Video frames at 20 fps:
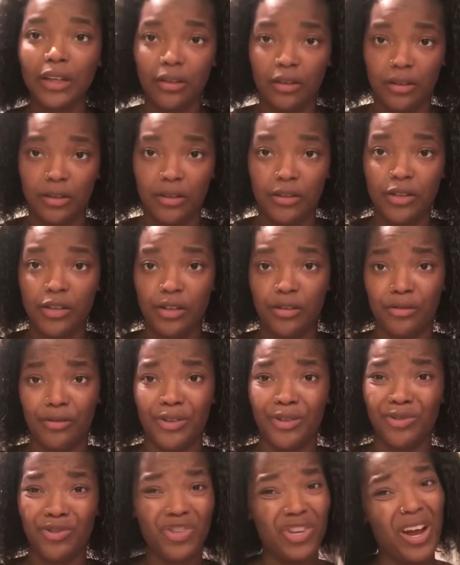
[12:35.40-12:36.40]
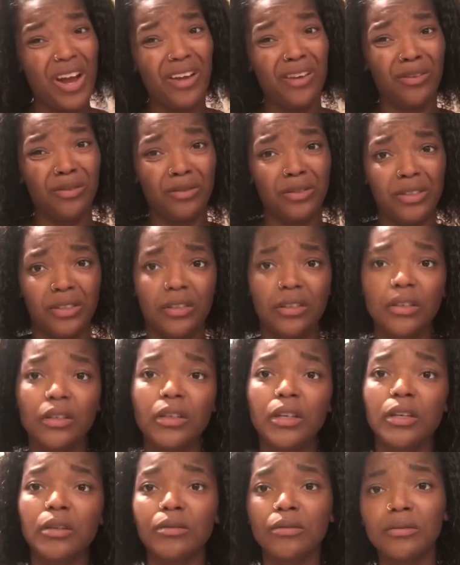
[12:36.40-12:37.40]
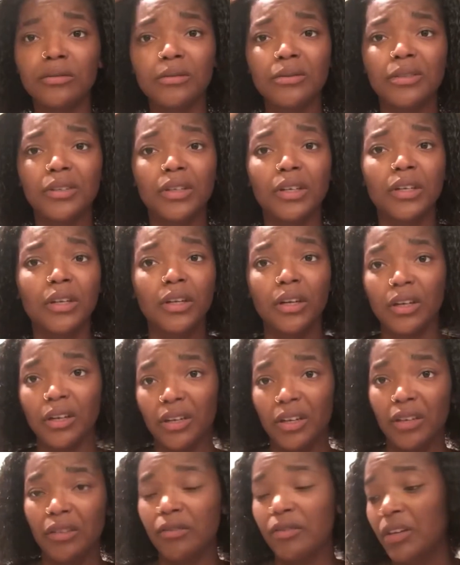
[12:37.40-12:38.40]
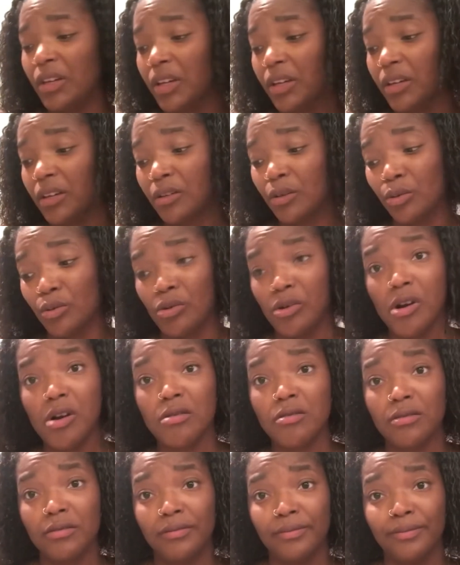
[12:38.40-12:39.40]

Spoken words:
13-year-old child, you know? Kind of feel like a little girl.